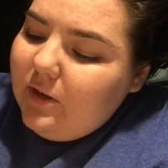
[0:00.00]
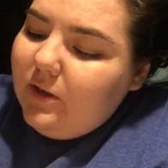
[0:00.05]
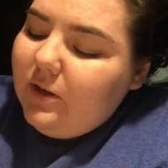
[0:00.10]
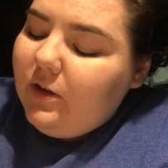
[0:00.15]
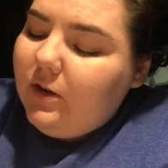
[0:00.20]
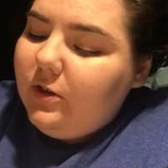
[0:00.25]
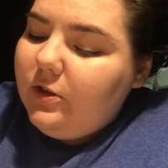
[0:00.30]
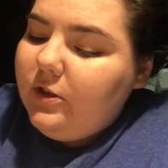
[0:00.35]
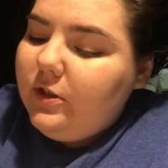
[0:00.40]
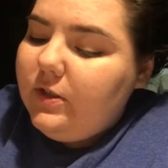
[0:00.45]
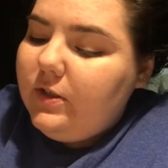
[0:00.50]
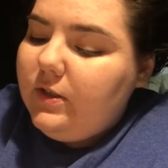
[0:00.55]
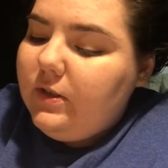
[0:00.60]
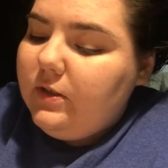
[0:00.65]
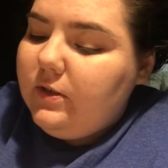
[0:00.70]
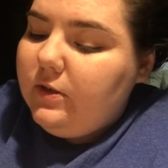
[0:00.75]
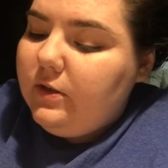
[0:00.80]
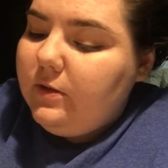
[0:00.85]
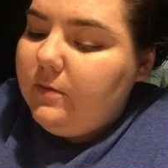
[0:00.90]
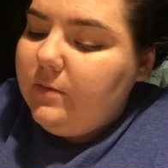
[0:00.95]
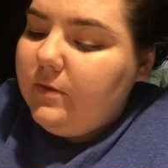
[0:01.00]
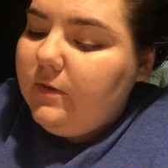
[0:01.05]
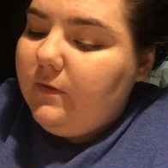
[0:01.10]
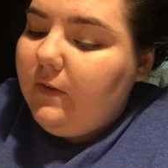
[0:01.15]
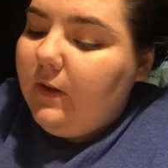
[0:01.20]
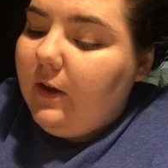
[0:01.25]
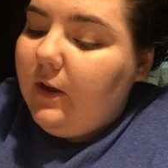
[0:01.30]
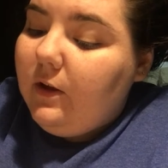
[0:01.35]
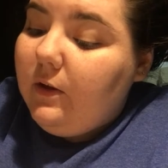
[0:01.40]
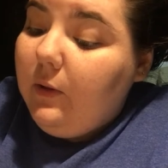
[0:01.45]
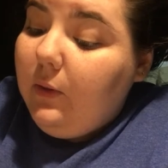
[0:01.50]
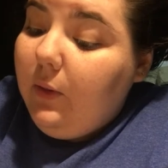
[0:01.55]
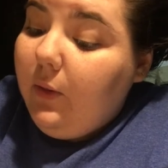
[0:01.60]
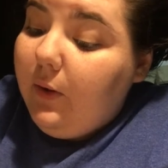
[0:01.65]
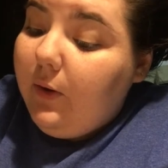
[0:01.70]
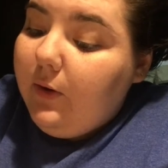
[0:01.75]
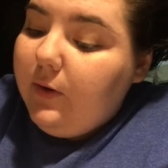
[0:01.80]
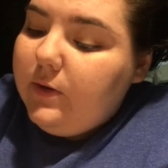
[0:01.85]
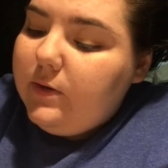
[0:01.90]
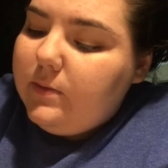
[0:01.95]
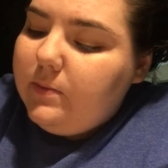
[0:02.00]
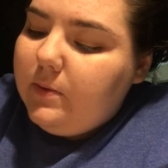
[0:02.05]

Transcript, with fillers: not just in terms of like looks,